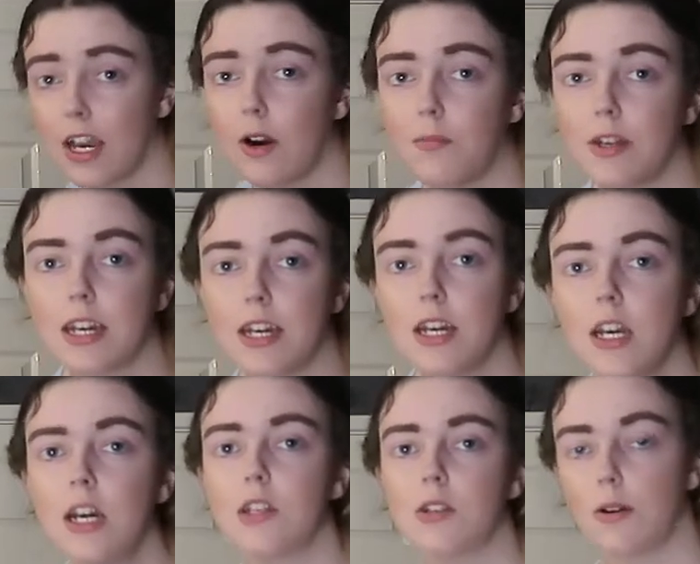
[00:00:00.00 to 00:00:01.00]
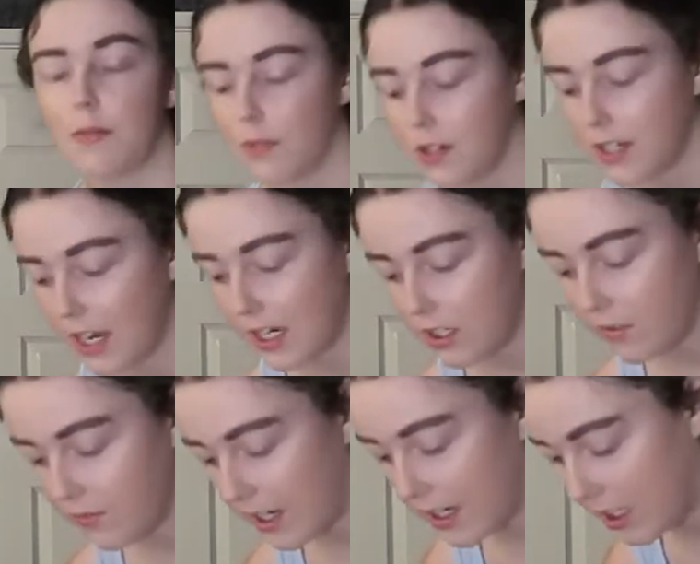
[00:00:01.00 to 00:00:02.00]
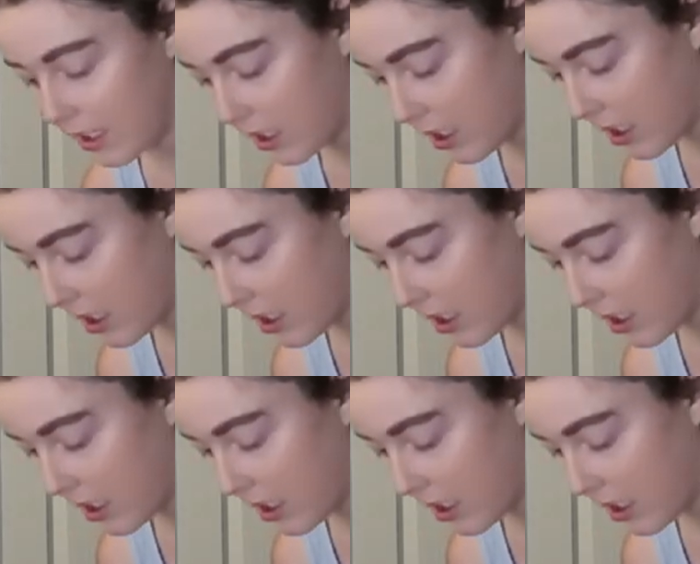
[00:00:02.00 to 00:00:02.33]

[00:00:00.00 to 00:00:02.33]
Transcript: Get on with it. So I'm gonna kind of like